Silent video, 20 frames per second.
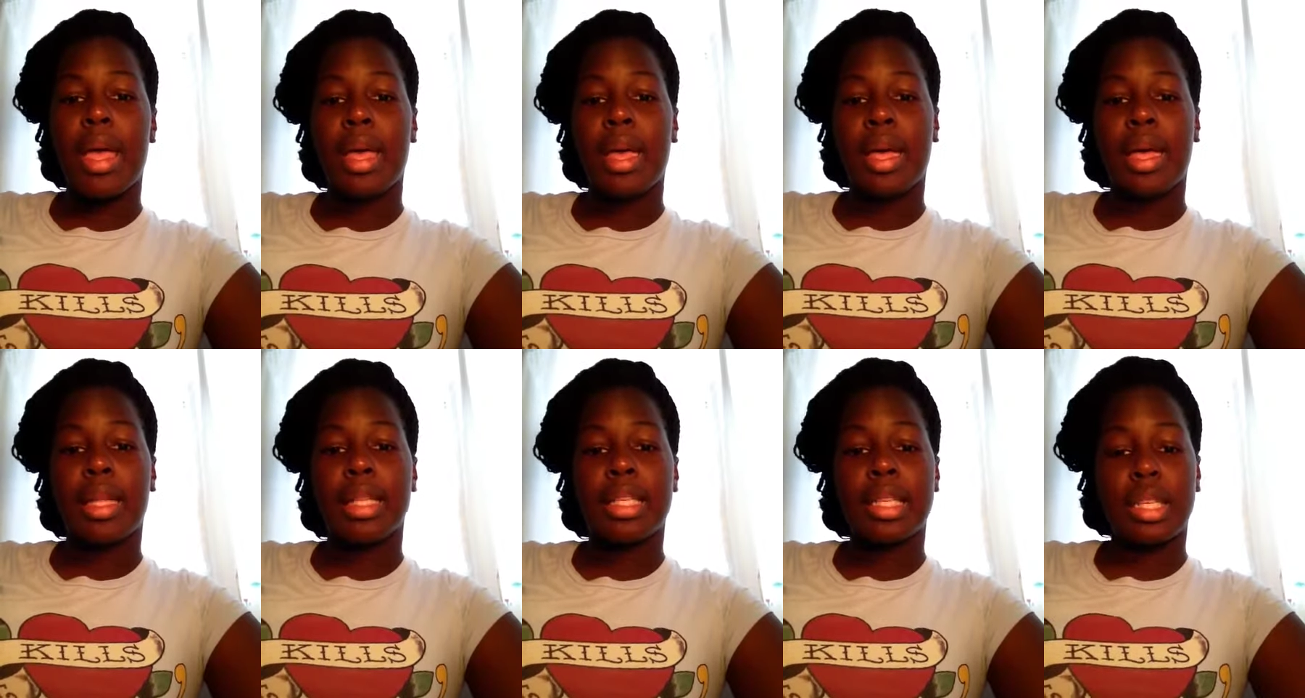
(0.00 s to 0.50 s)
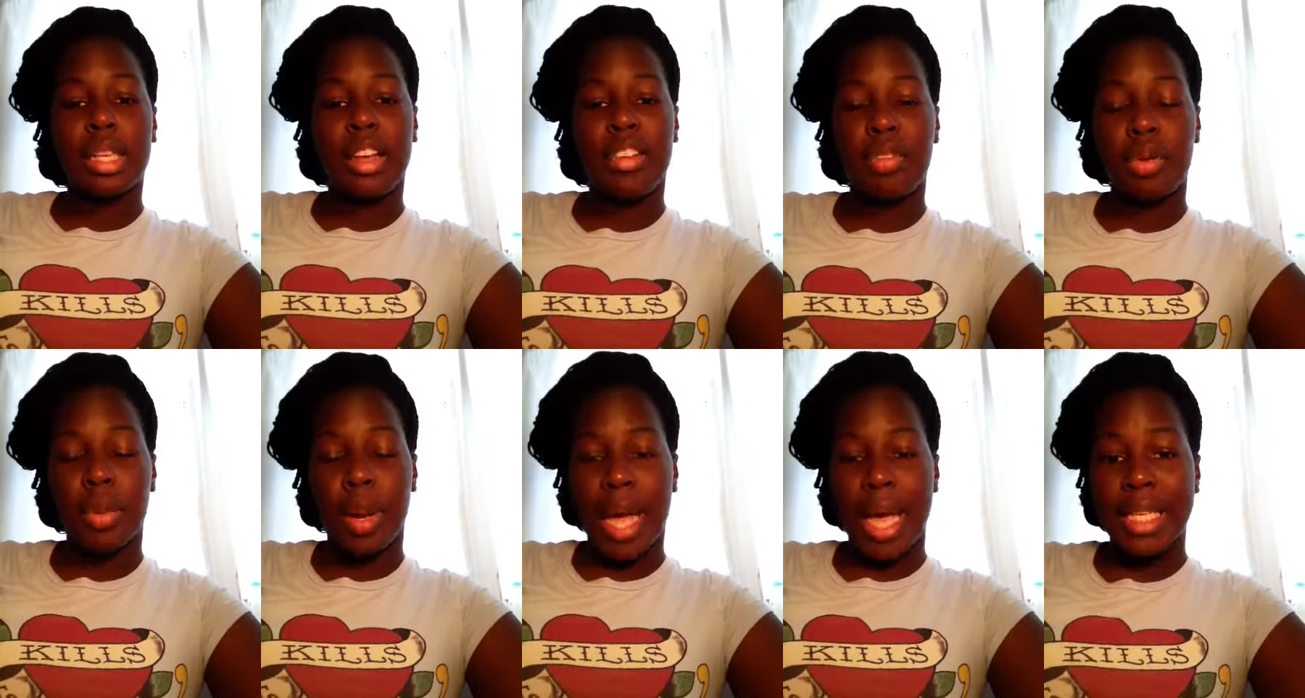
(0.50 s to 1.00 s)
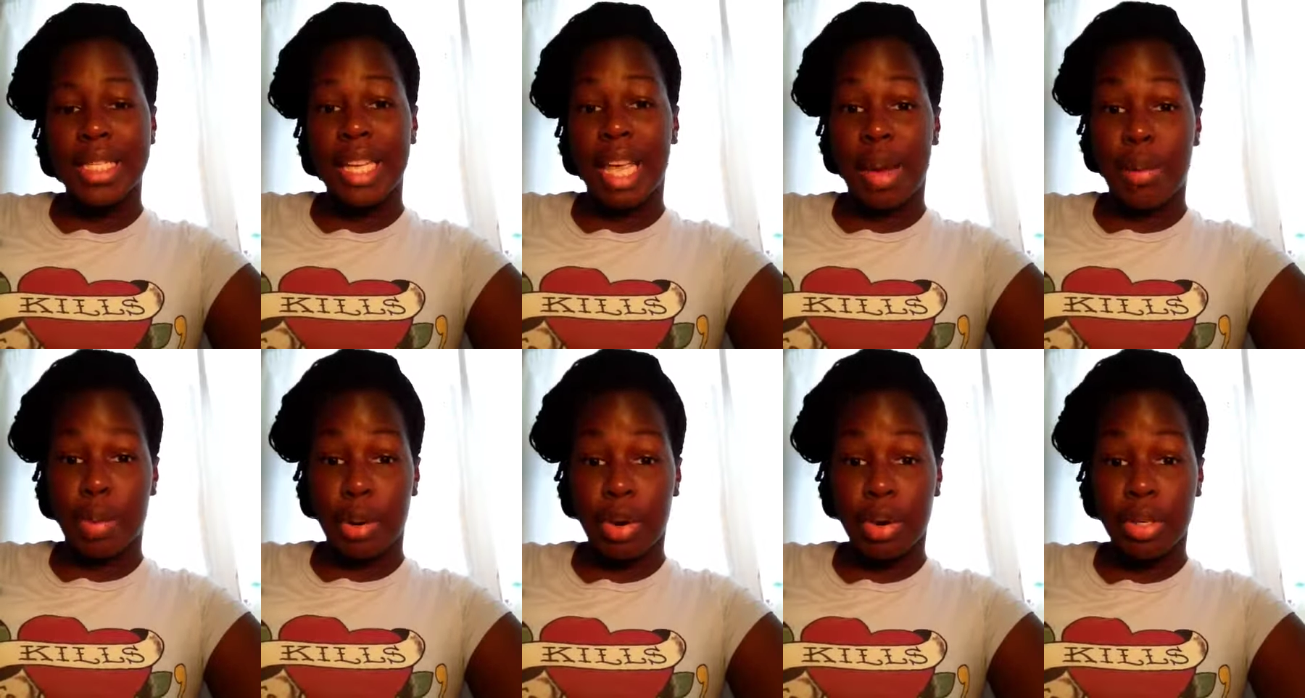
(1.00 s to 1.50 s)
and to love you as
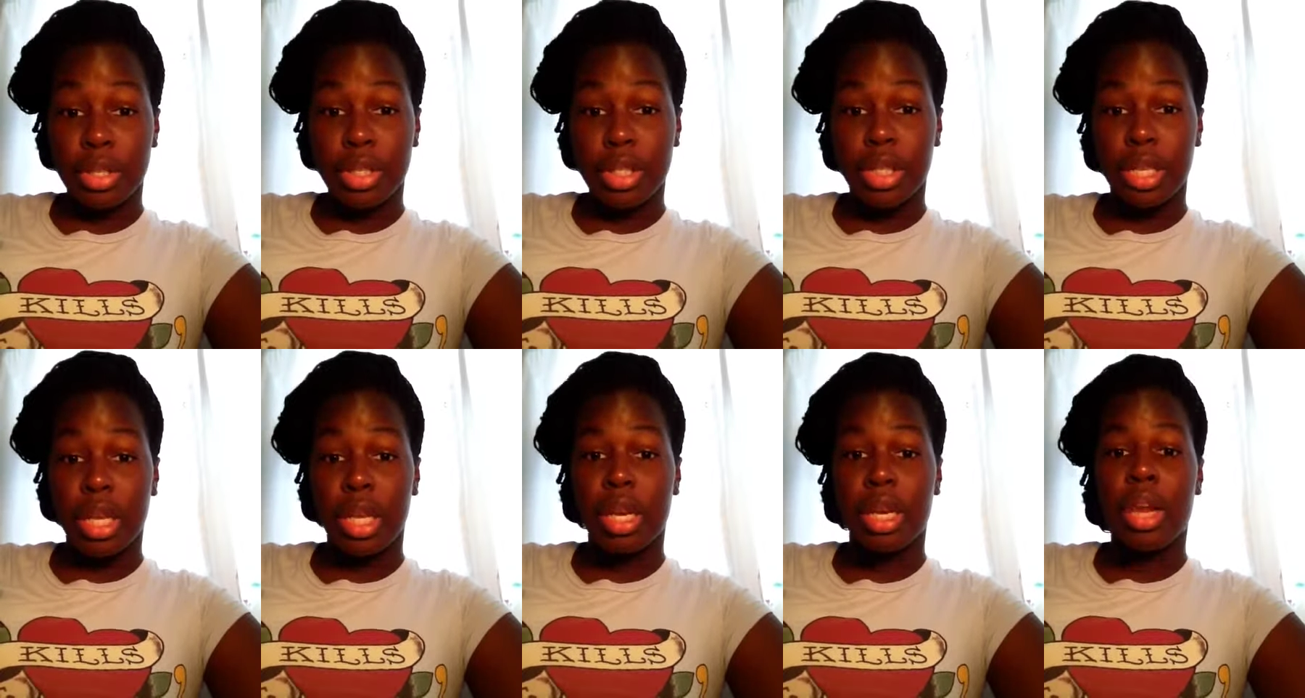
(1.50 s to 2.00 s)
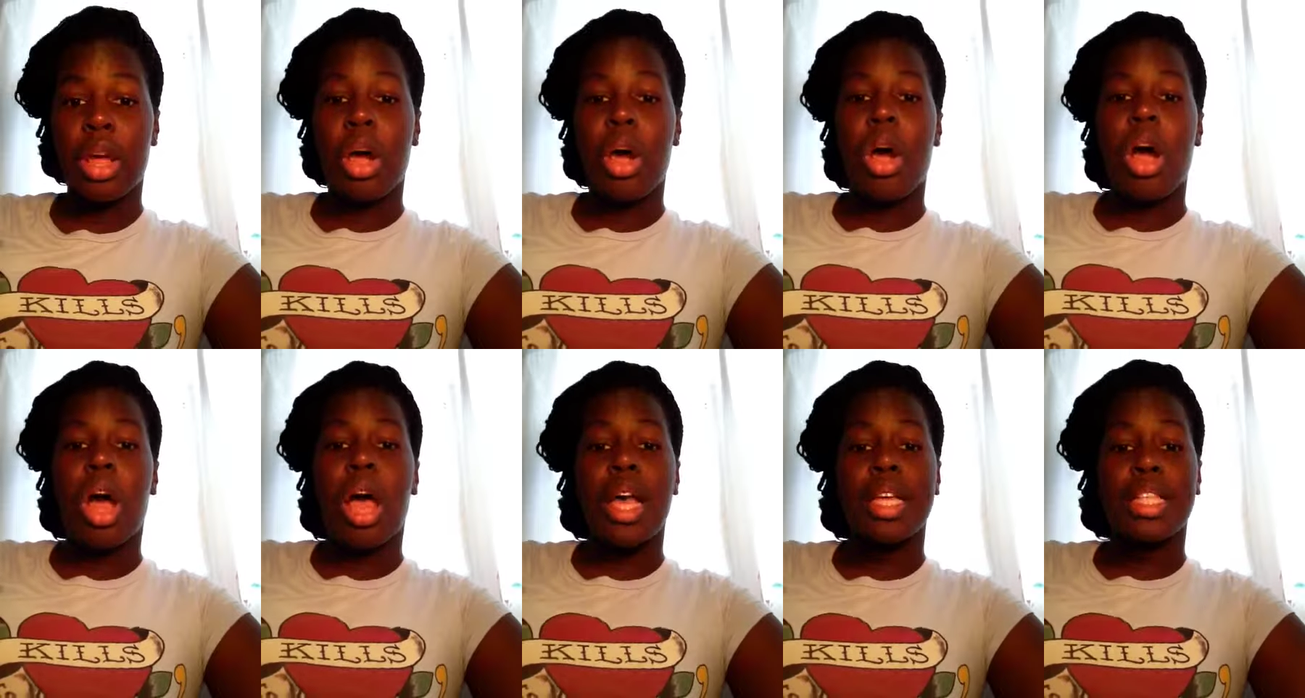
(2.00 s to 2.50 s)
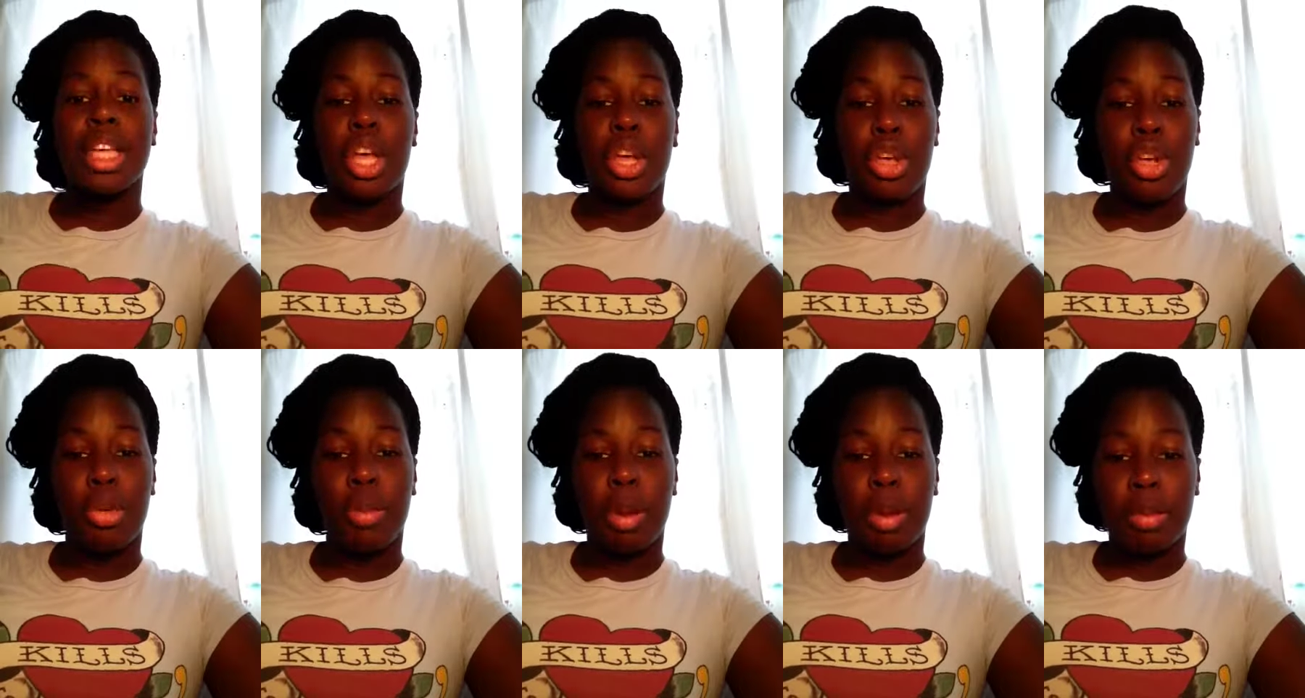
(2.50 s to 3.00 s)
a person as a
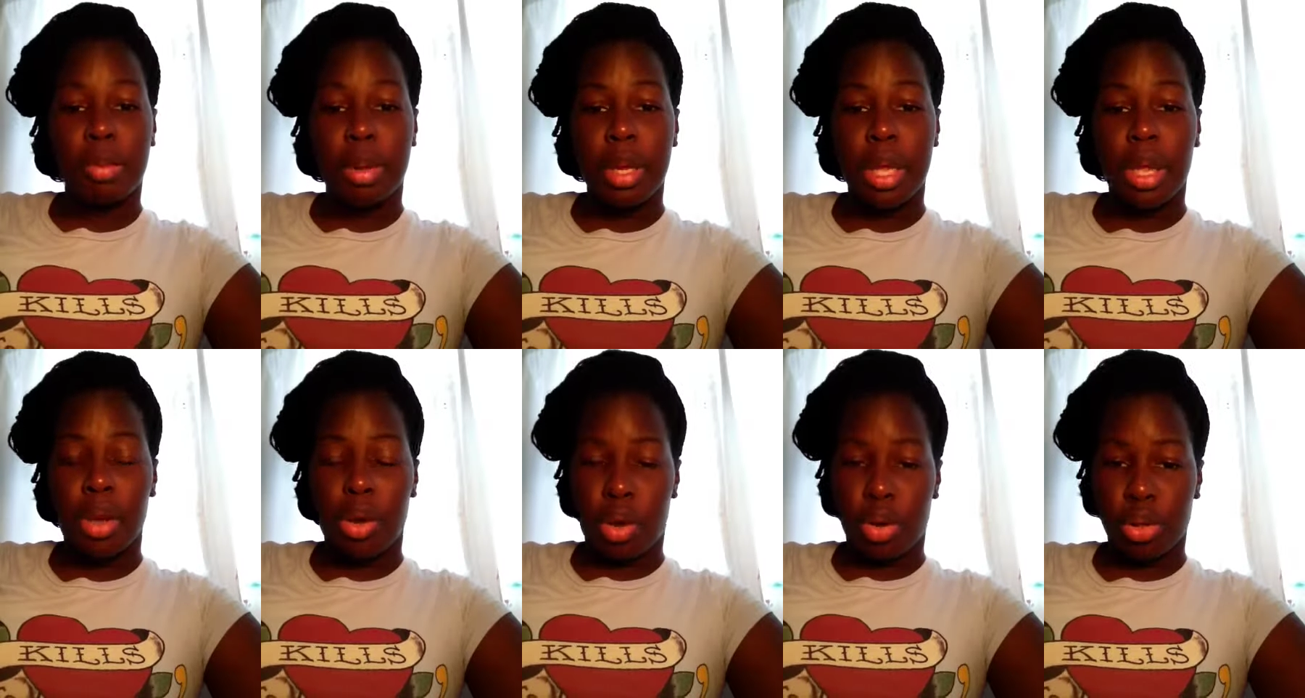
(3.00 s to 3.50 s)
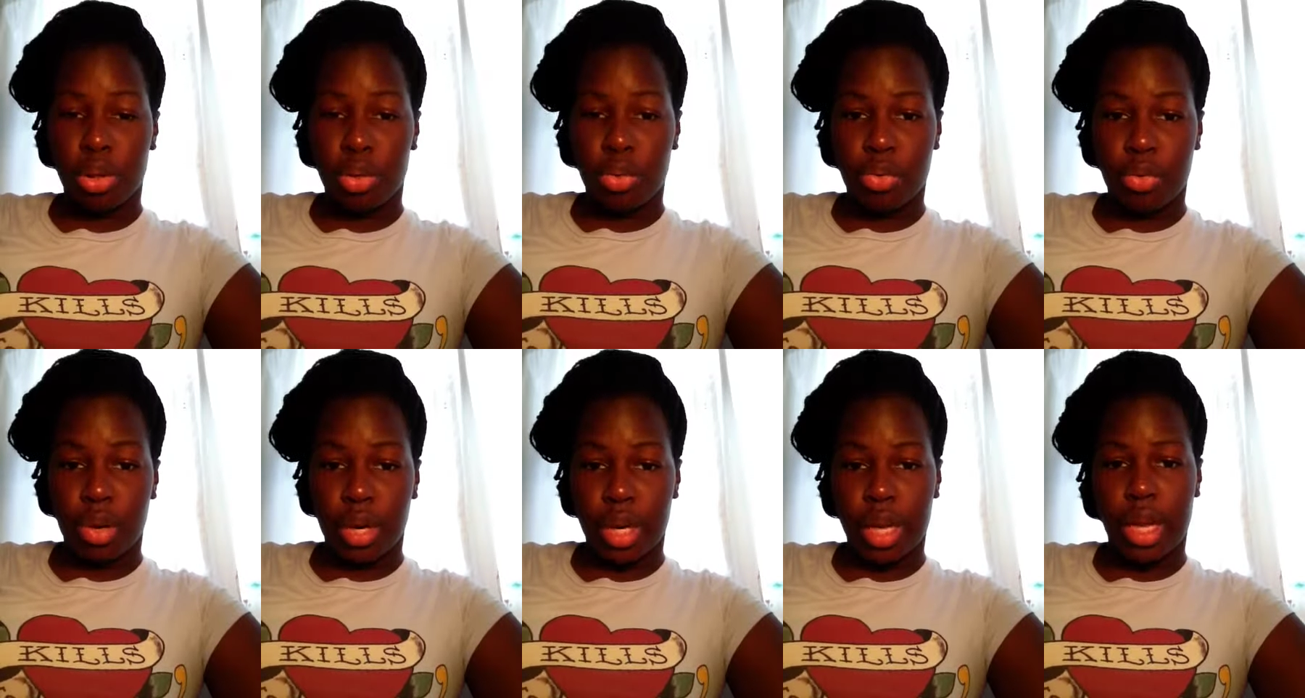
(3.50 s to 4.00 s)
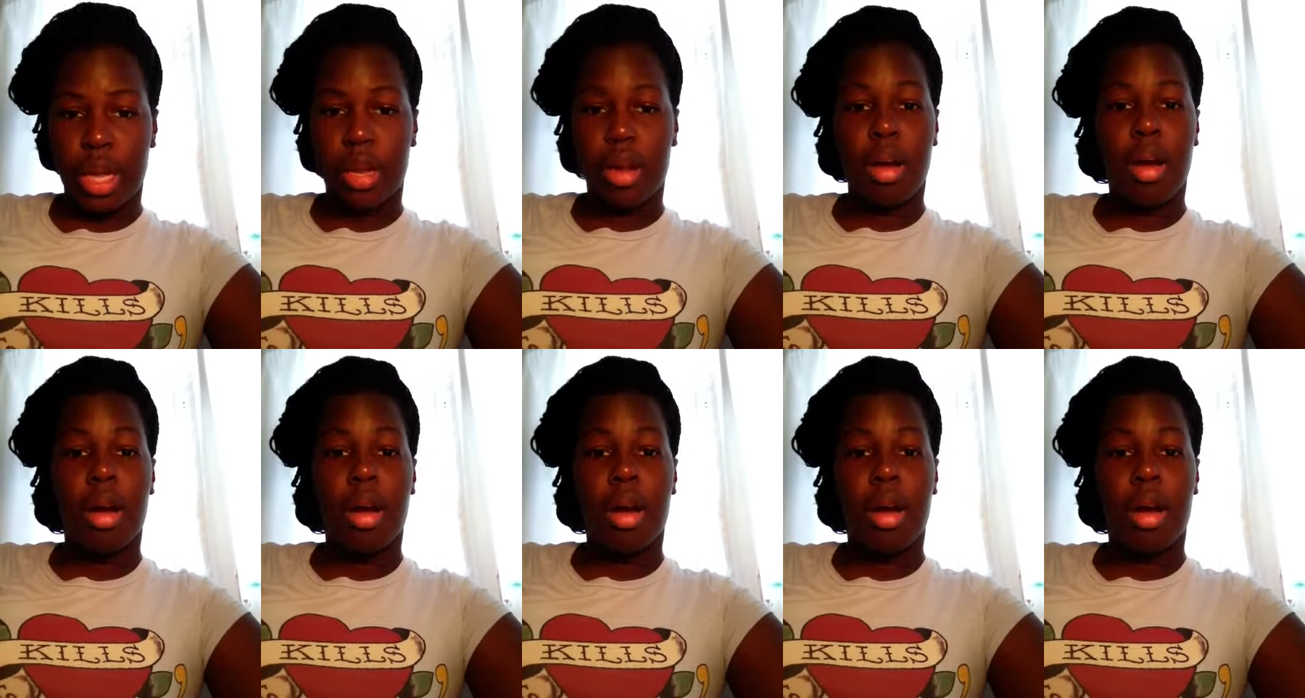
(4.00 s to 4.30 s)
human being all over again.